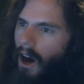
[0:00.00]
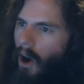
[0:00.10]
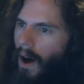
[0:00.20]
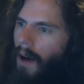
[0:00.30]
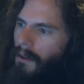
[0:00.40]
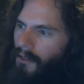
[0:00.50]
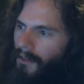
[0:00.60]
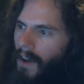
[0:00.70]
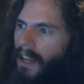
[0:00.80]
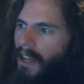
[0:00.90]
oh, I was
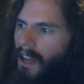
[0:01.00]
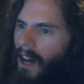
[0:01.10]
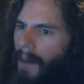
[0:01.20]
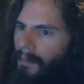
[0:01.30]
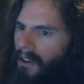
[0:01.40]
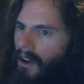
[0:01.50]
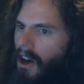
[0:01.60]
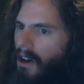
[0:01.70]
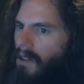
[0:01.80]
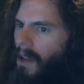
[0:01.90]
fighting cops at
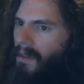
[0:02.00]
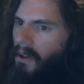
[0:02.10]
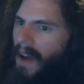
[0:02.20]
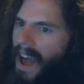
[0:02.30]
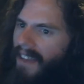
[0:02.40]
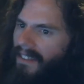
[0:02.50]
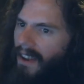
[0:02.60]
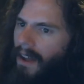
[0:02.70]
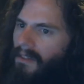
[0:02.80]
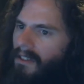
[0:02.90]
OWS
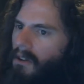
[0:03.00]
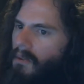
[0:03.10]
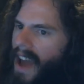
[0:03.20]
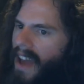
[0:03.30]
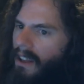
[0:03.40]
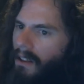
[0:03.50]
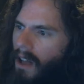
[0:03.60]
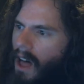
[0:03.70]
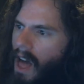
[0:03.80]
and I'm so radical.